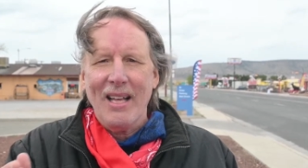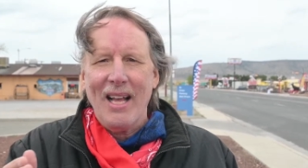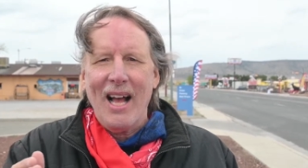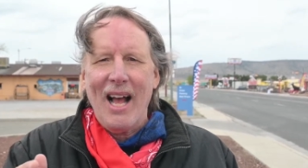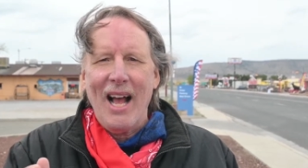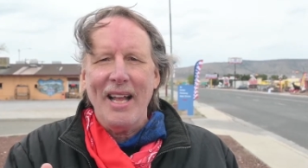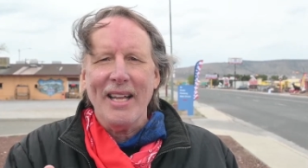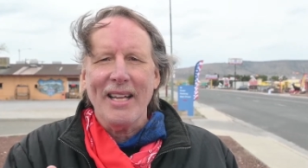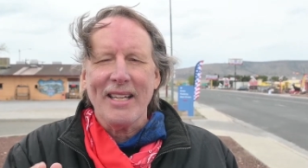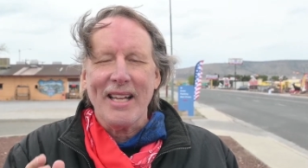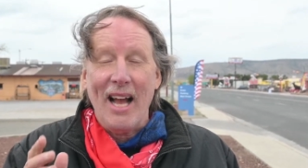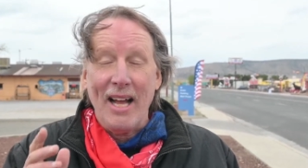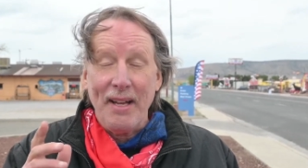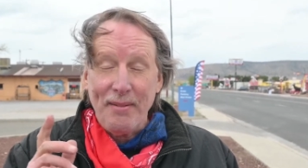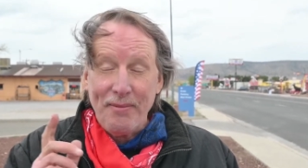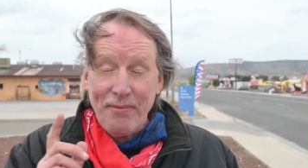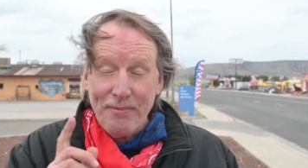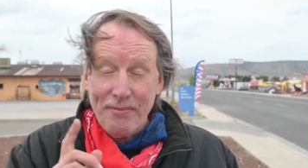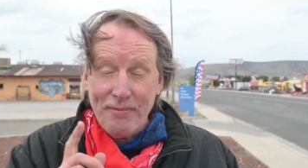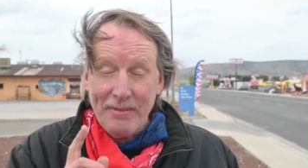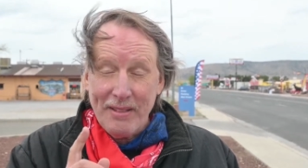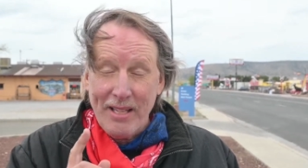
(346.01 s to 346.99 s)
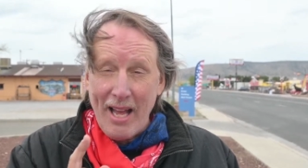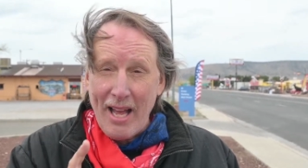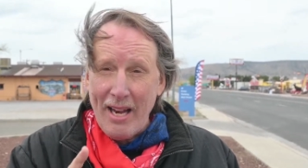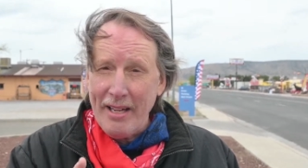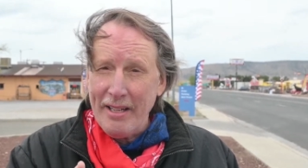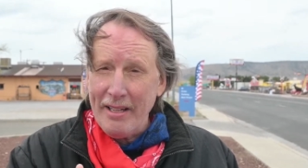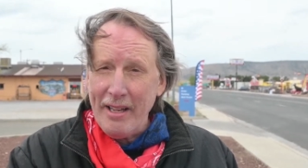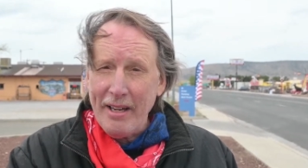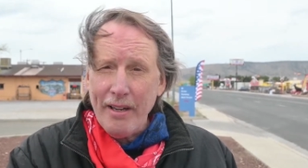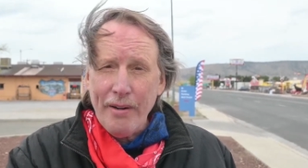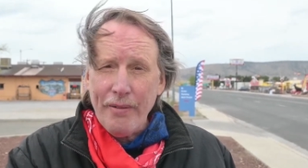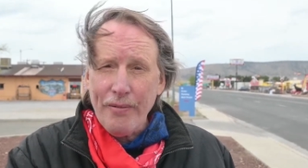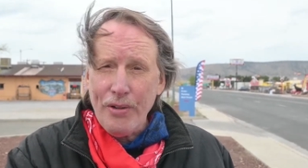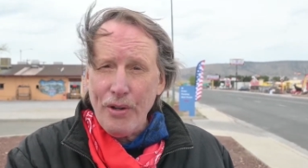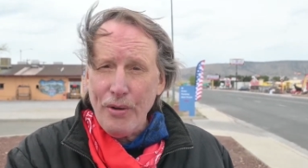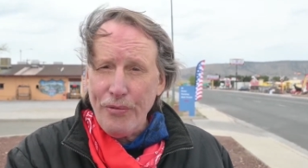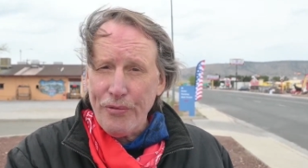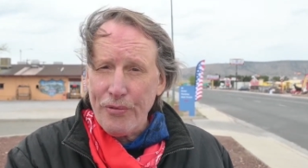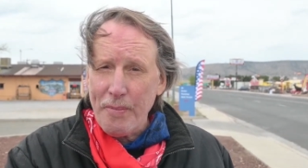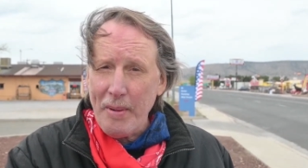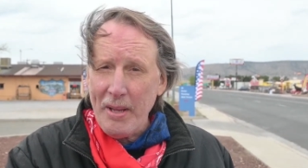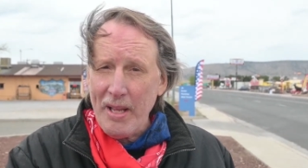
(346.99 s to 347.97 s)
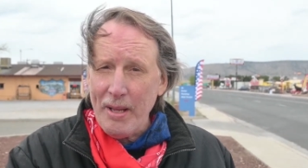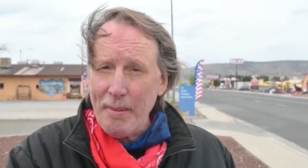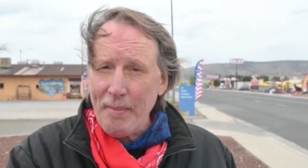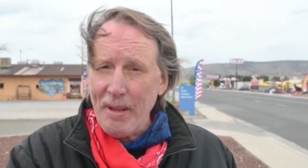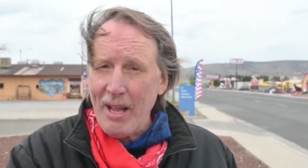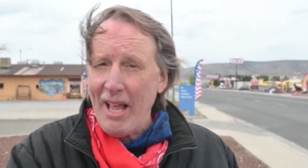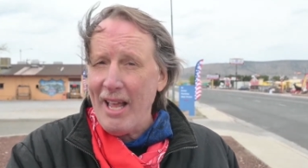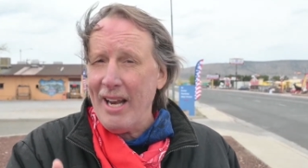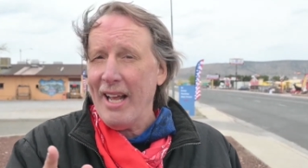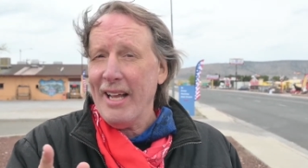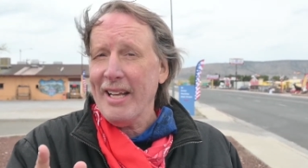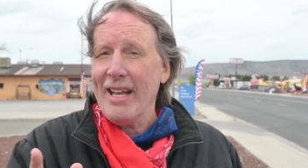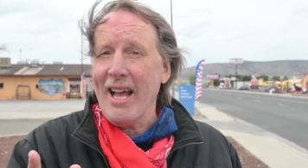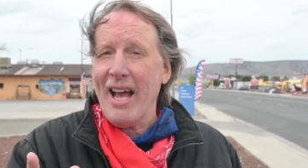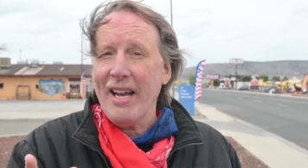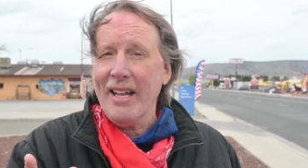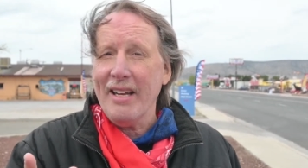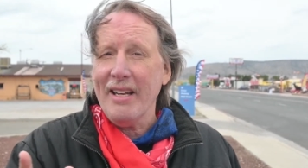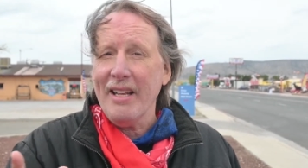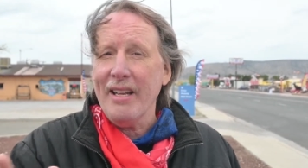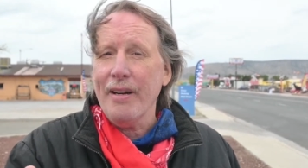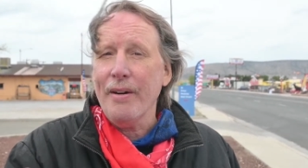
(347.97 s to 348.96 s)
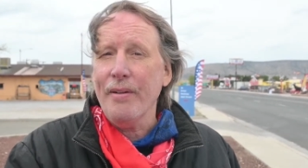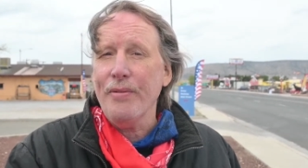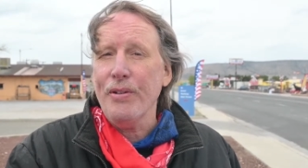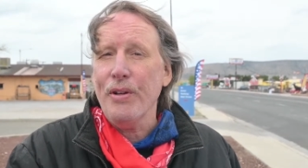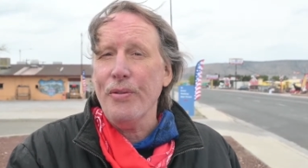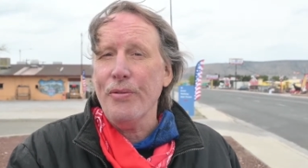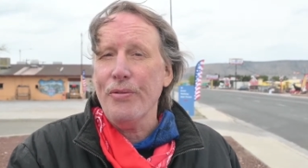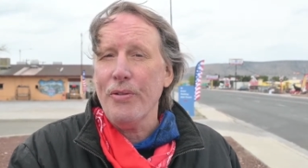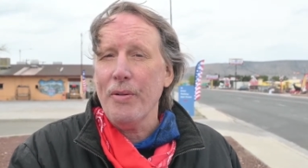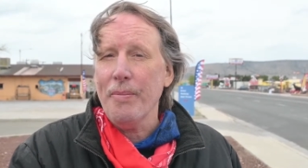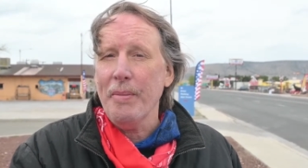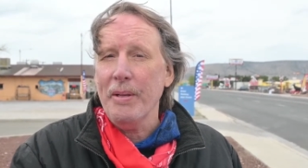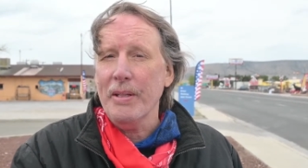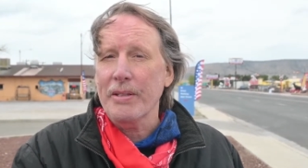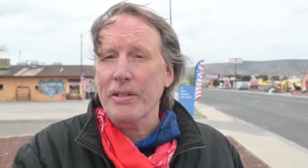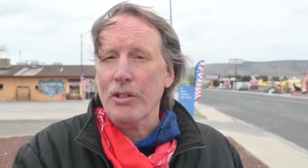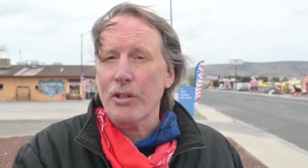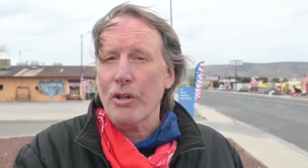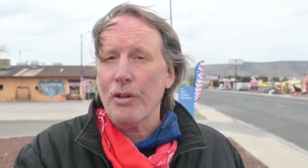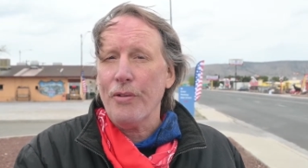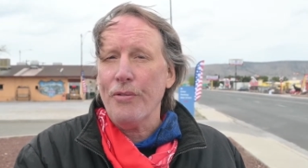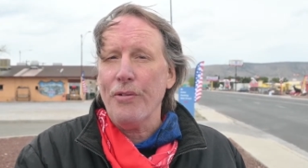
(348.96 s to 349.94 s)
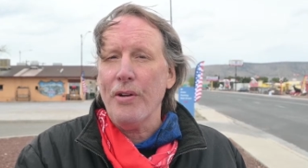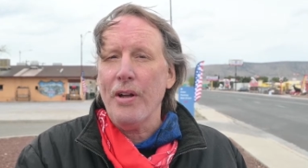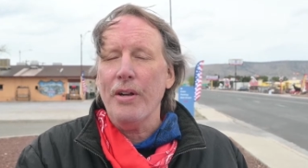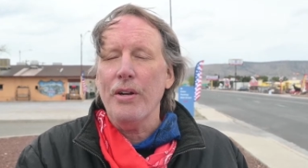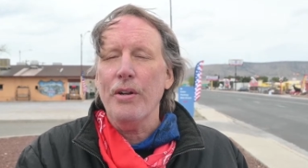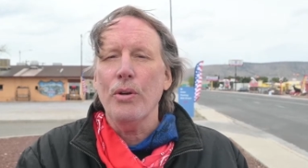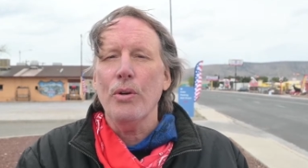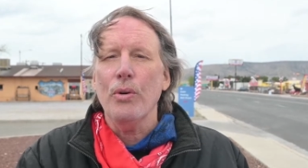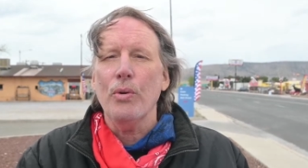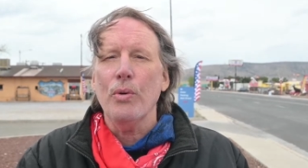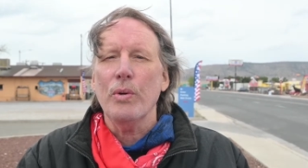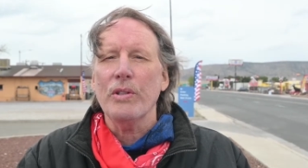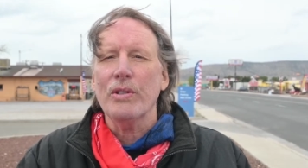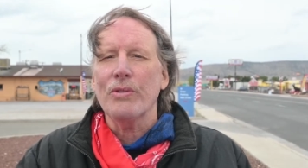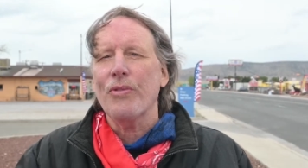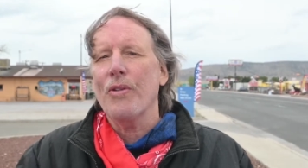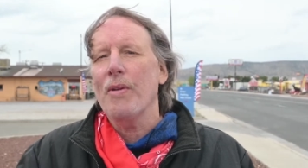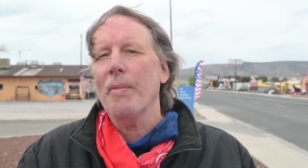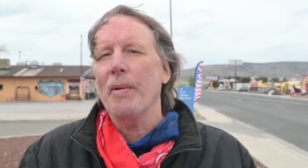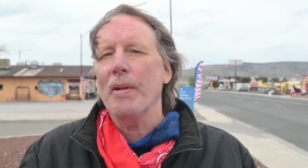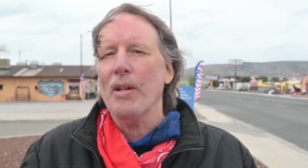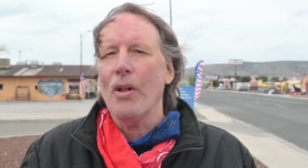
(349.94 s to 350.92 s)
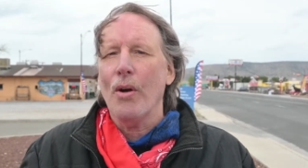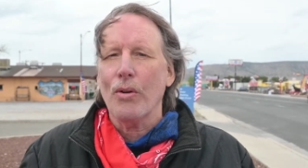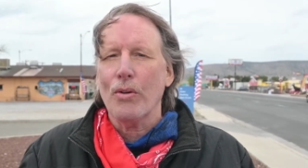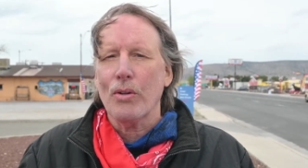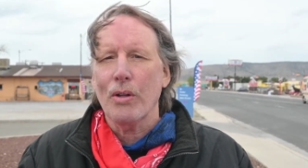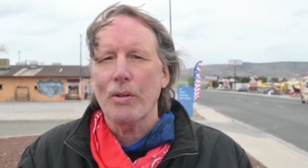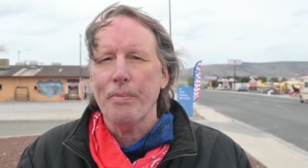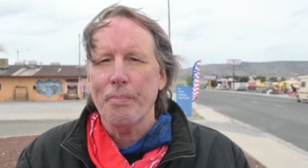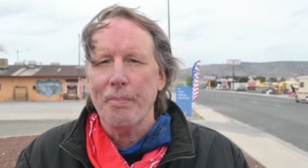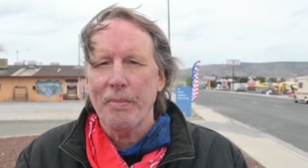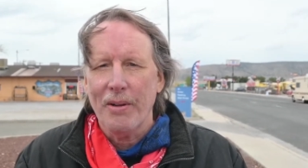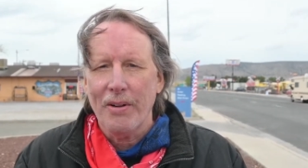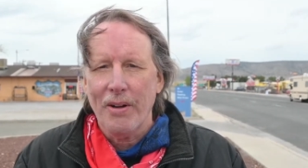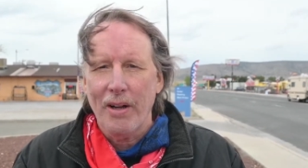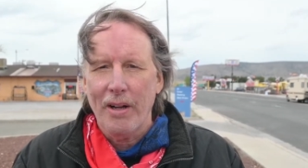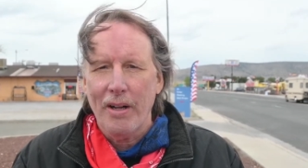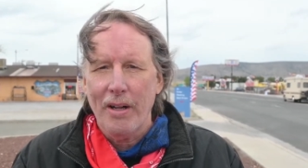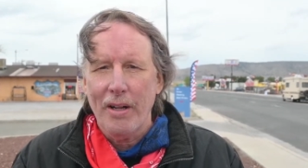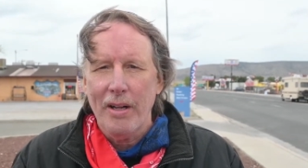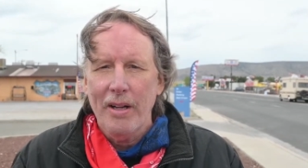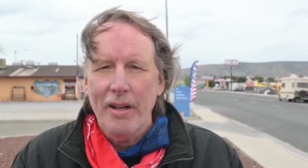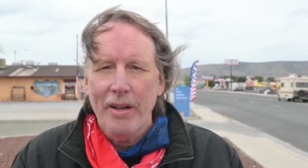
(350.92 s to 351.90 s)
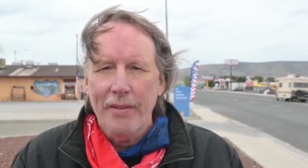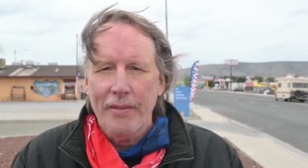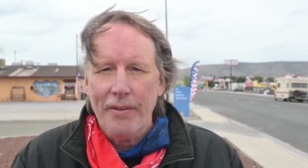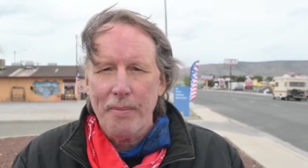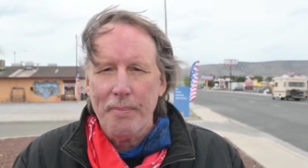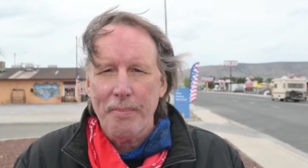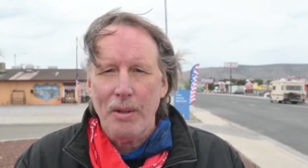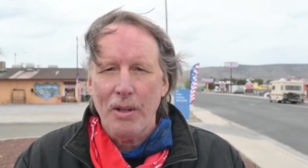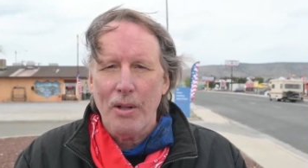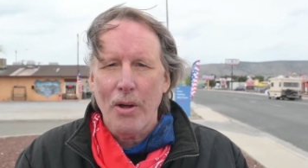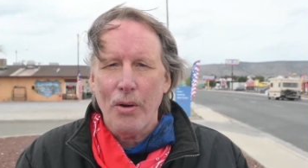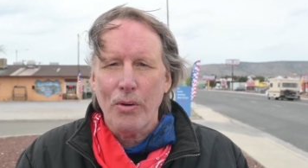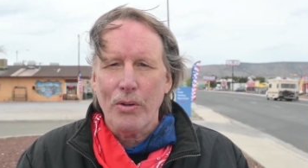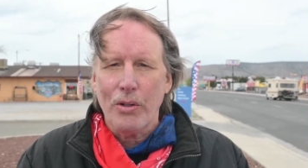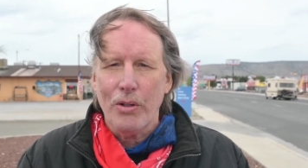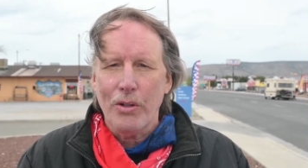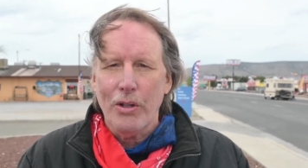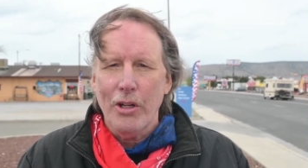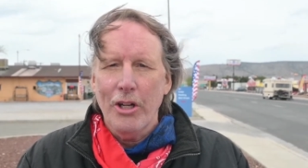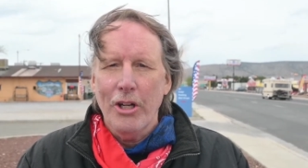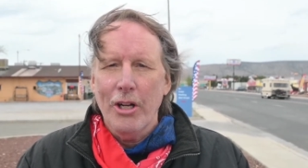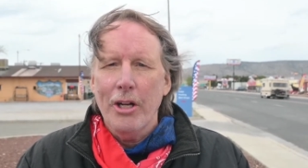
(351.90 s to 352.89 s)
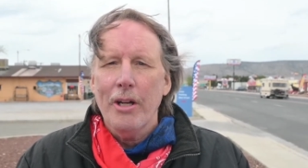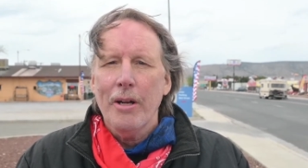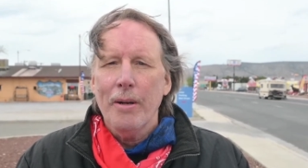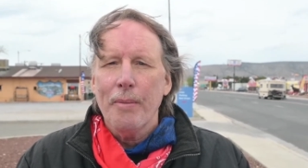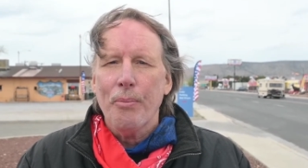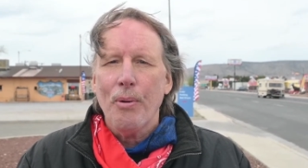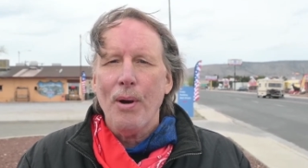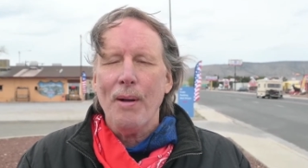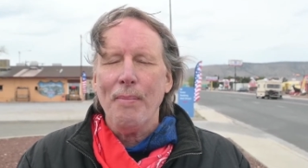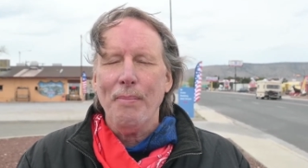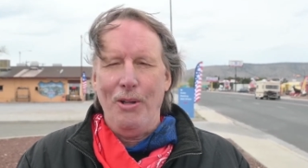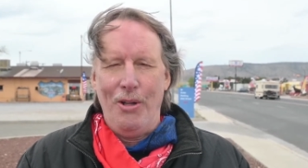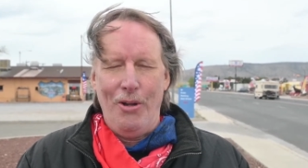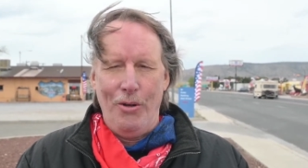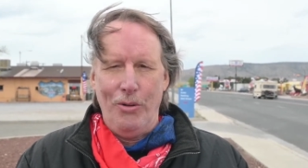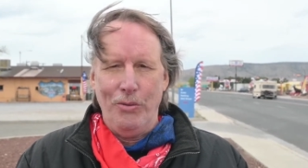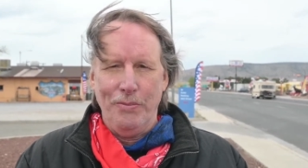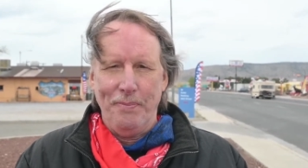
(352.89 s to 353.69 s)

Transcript: I, I got an interview from him and I got an interview from his girlfriend who was from a local uh, from a local pueblo